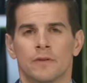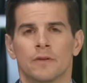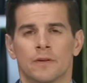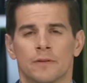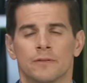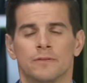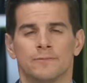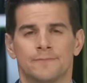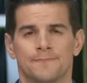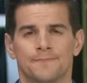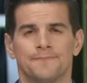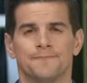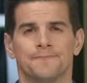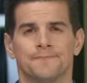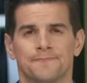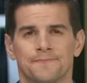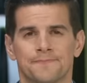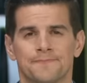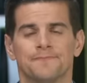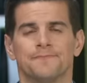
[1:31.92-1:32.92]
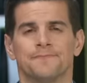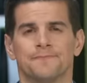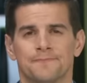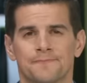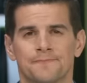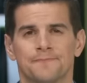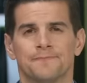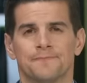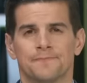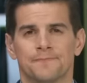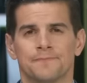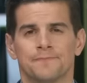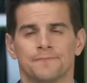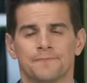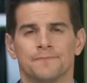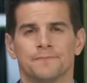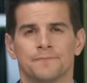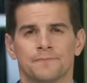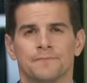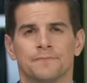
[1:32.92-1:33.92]

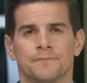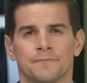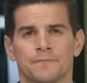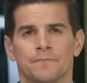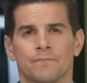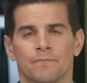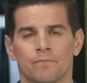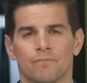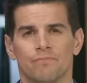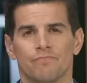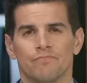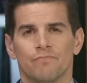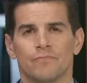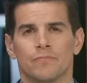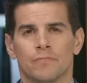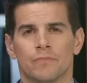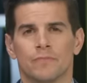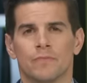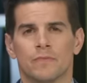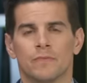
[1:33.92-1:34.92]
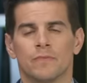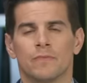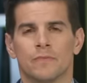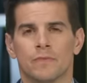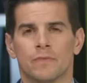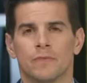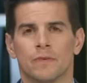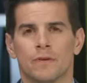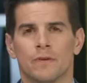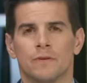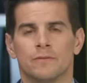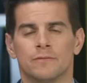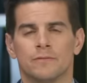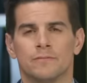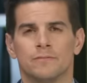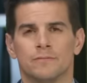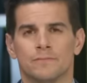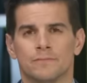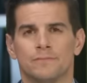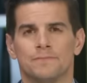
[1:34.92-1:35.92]

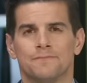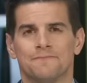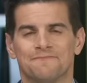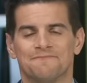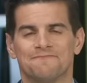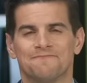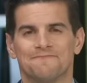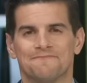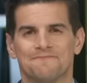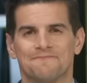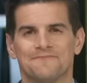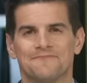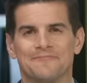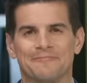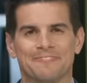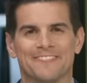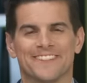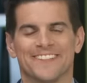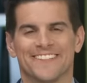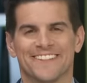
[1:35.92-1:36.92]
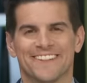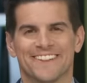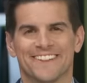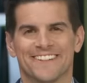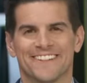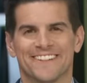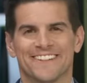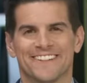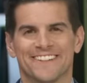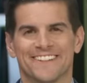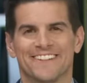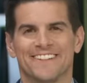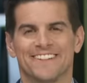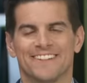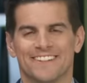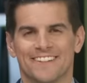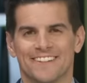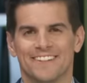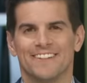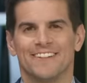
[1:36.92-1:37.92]

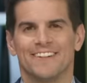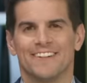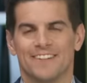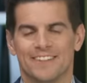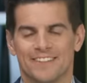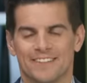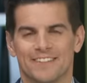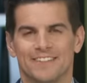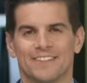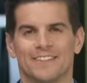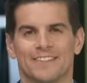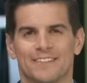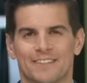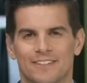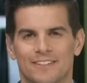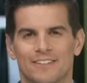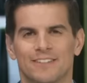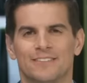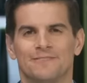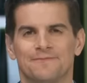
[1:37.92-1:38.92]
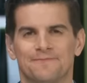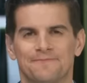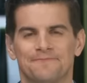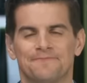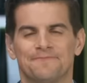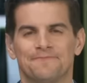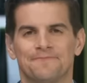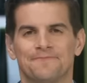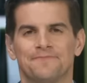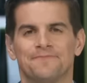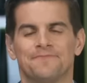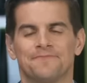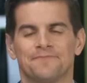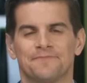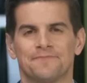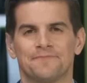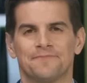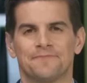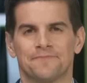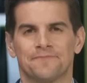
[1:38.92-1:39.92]
This person isn't speaking.